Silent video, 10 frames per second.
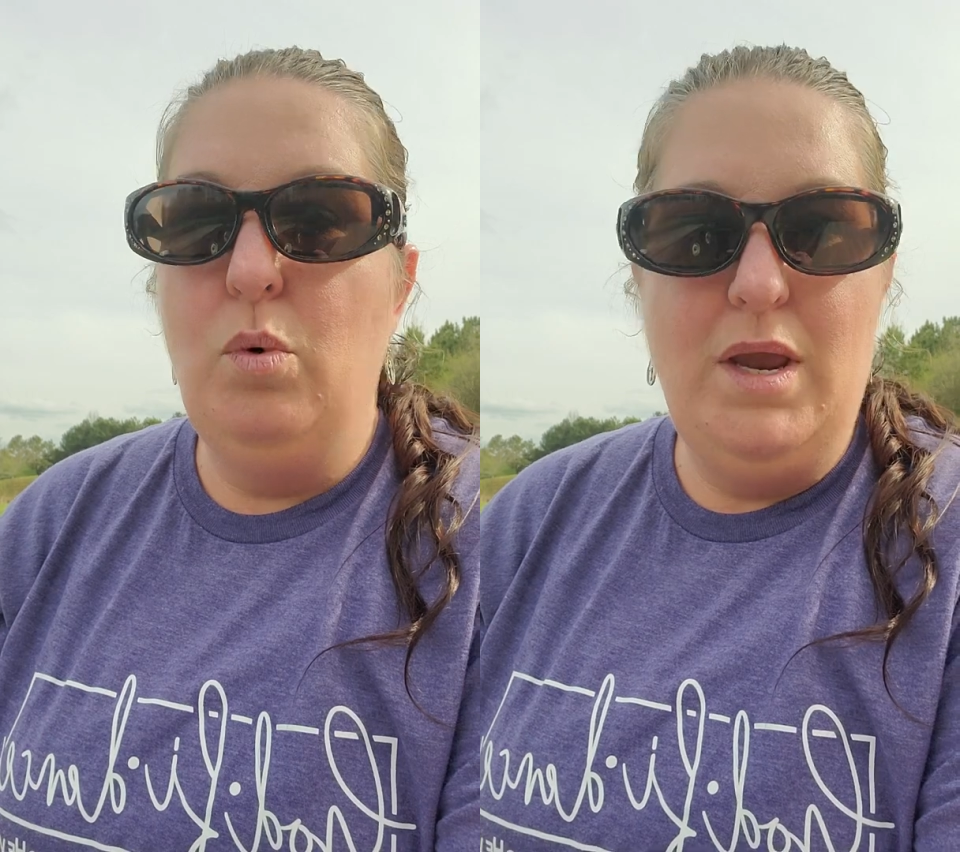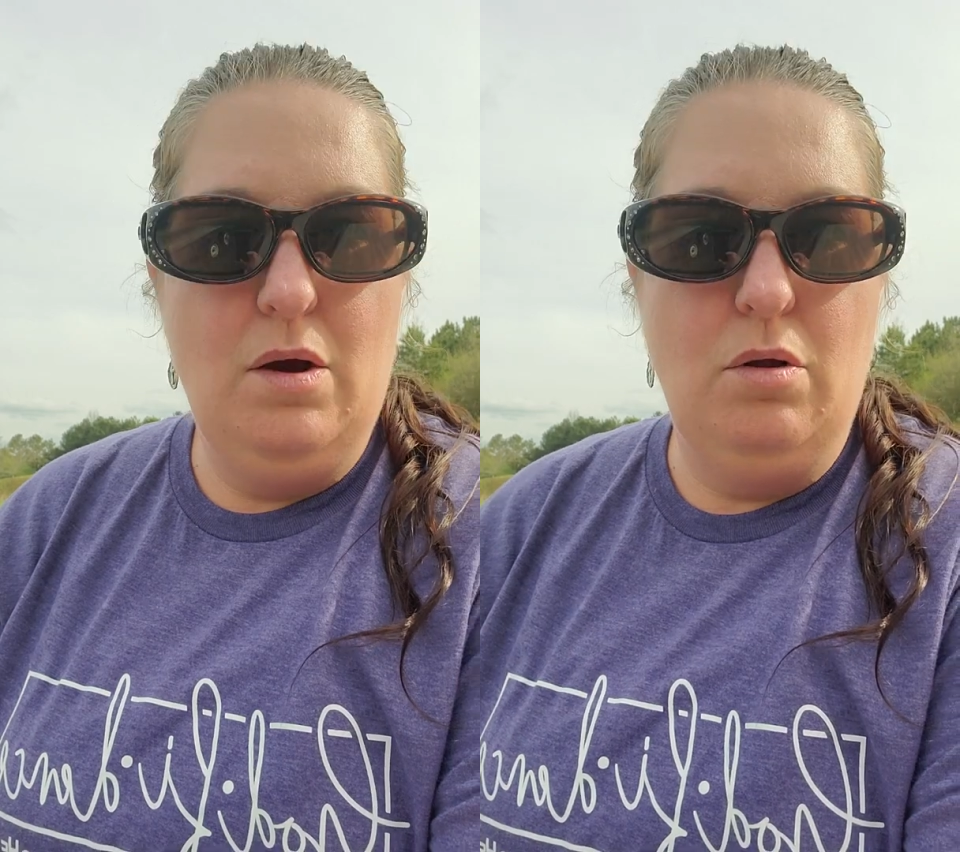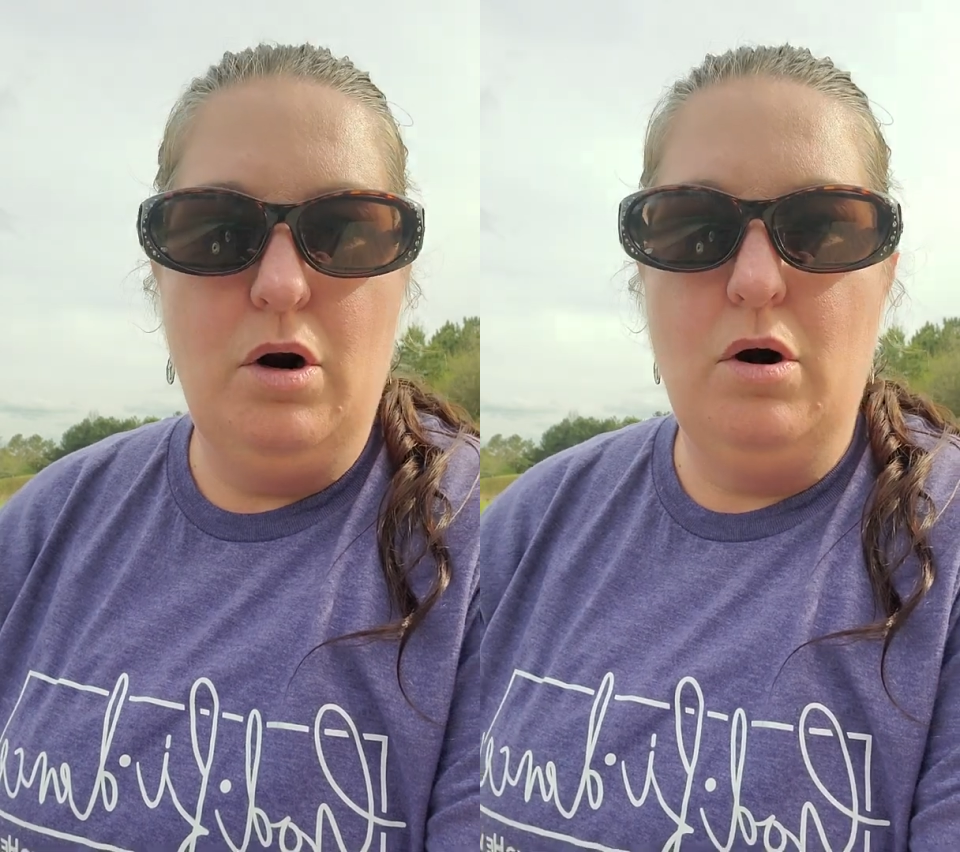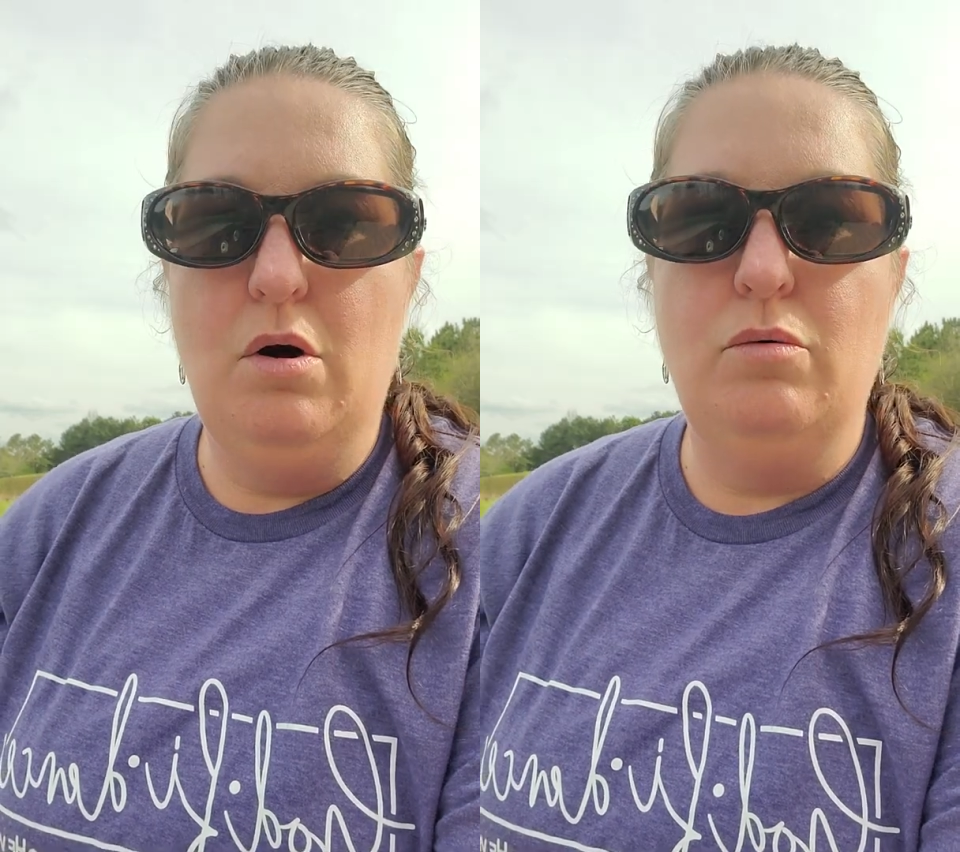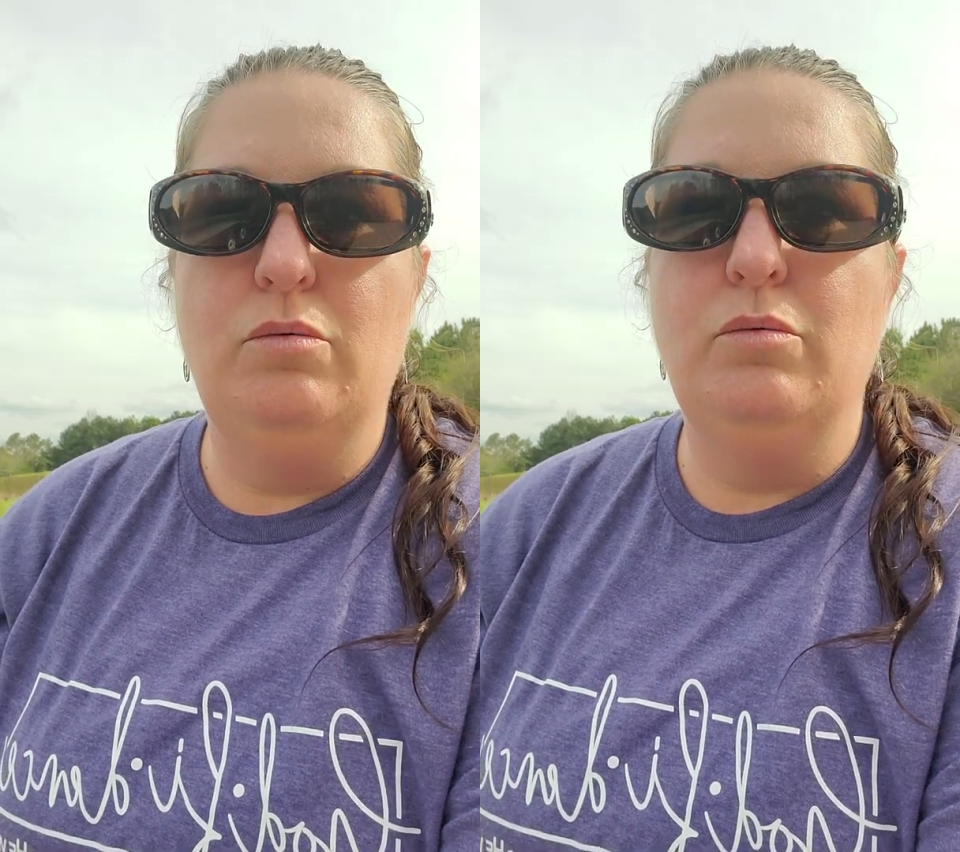will, our
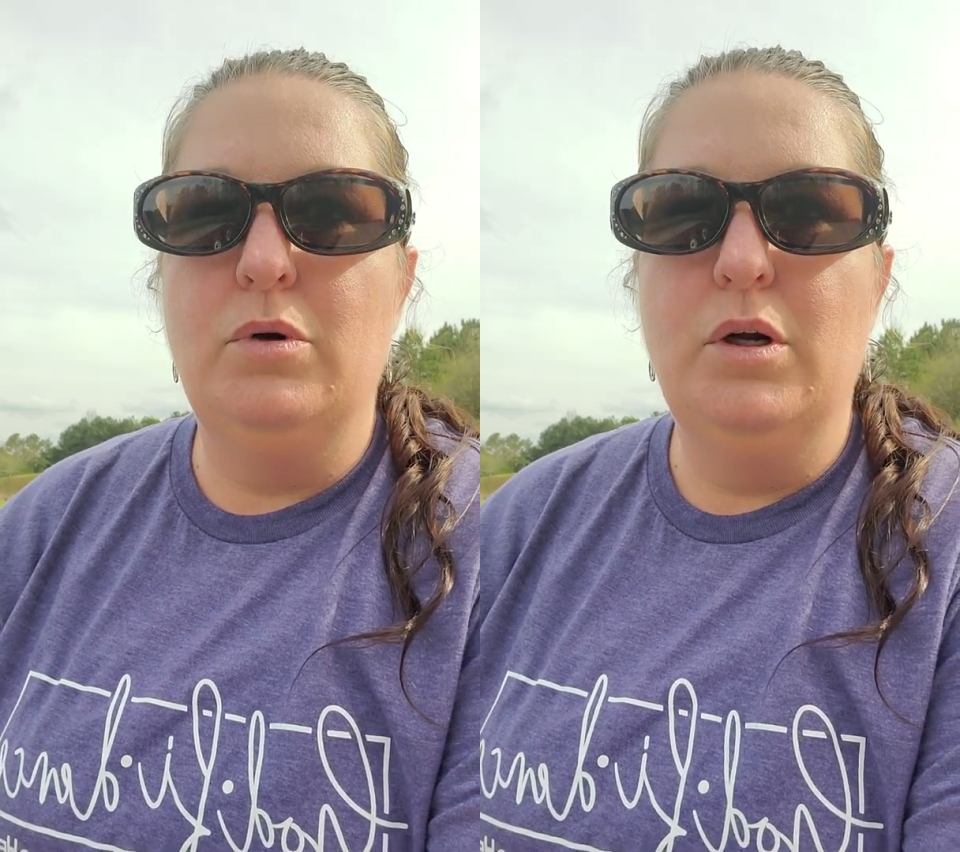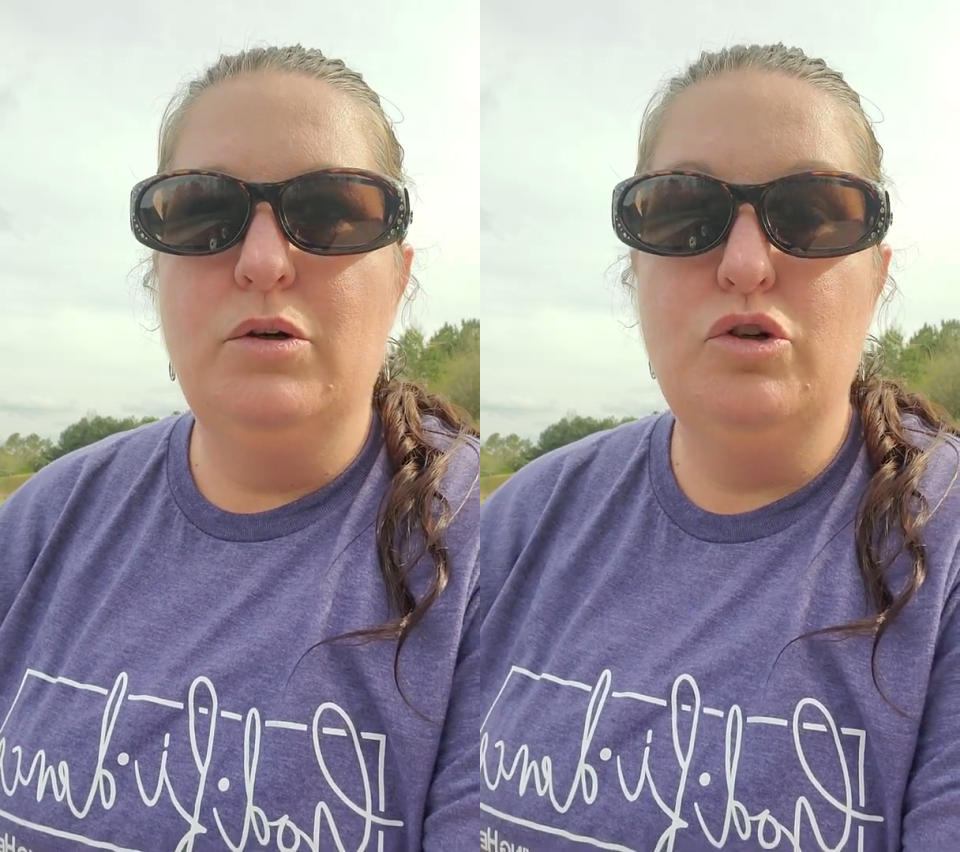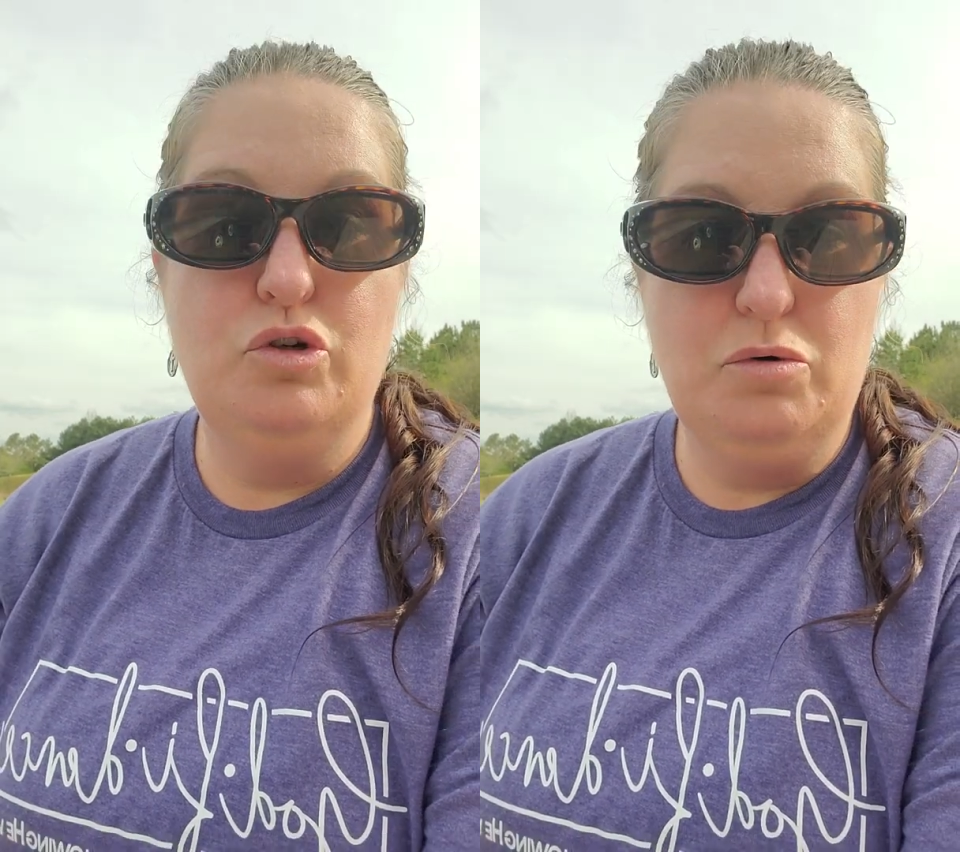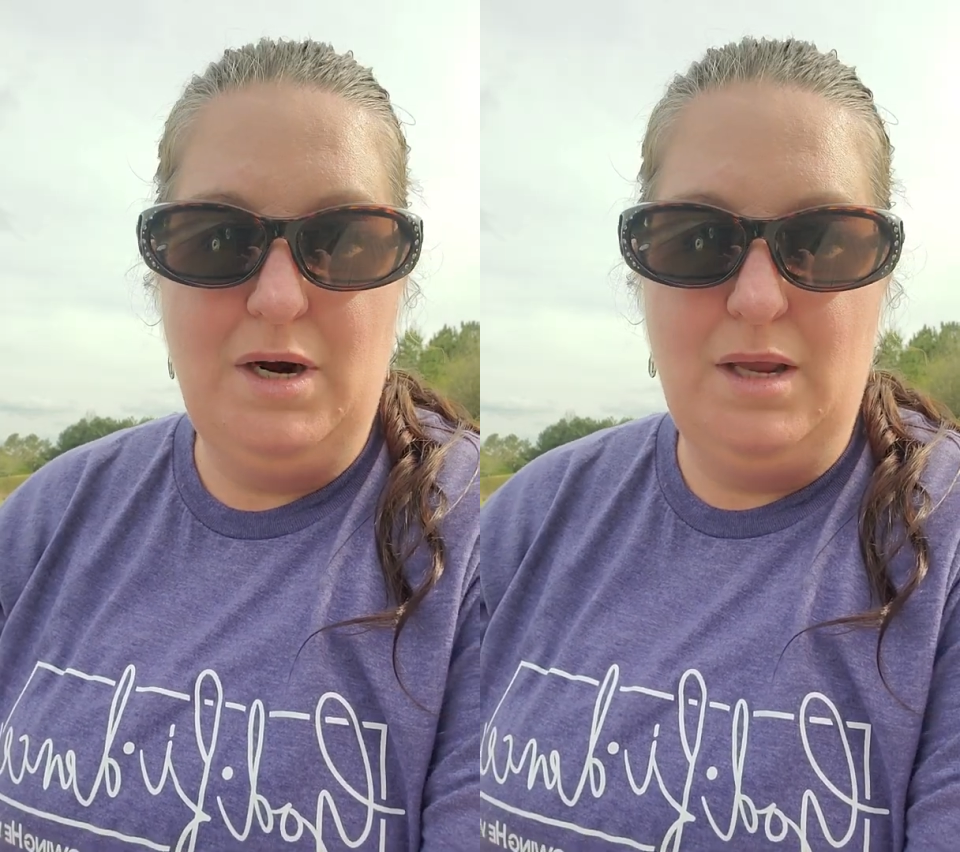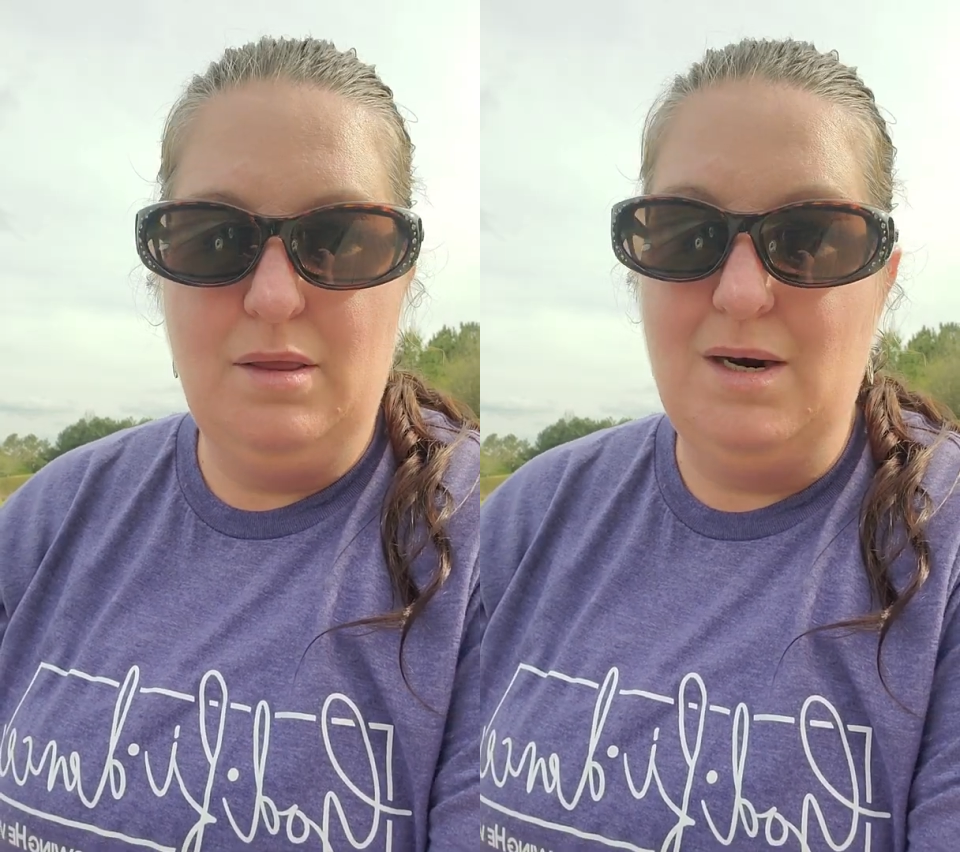own strength,